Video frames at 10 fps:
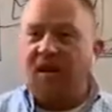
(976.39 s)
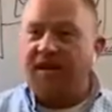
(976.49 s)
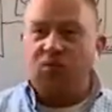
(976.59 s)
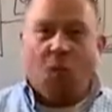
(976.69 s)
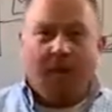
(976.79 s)

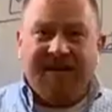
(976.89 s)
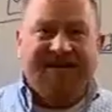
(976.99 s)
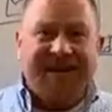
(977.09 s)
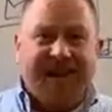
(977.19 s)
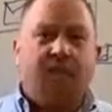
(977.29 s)
is, what must
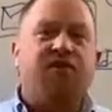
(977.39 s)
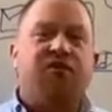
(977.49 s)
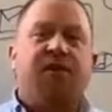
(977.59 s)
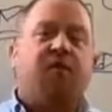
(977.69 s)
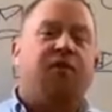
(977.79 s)
I
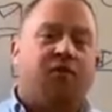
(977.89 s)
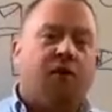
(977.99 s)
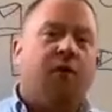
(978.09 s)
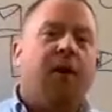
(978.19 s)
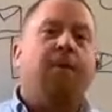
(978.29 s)
demonstrate to be true